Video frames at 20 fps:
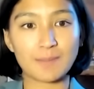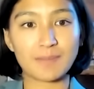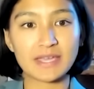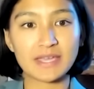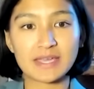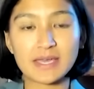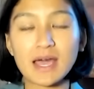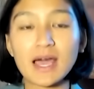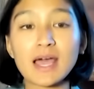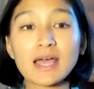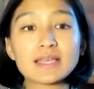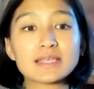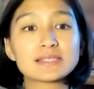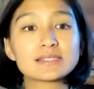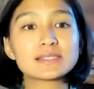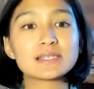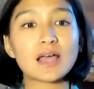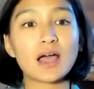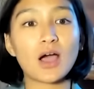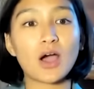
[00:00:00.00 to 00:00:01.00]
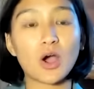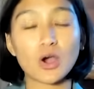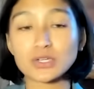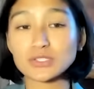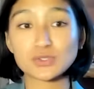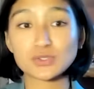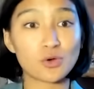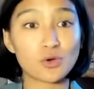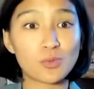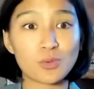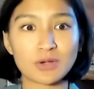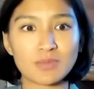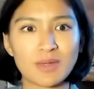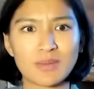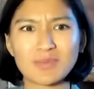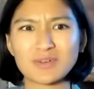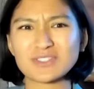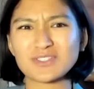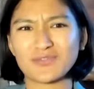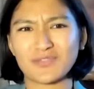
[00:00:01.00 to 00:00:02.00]
because our school
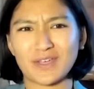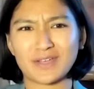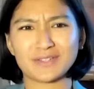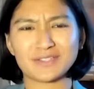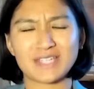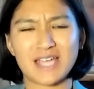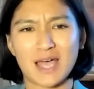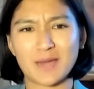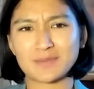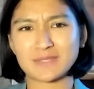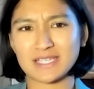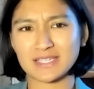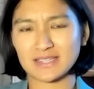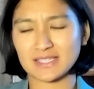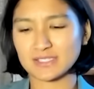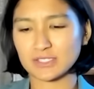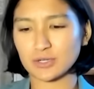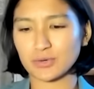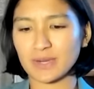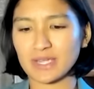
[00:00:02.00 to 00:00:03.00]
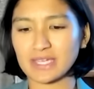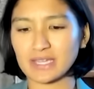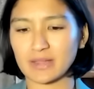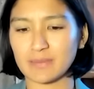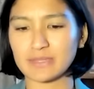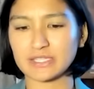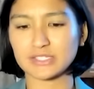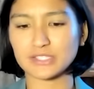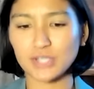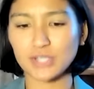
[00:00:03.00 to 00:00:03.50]
board members failed to update this curriculum.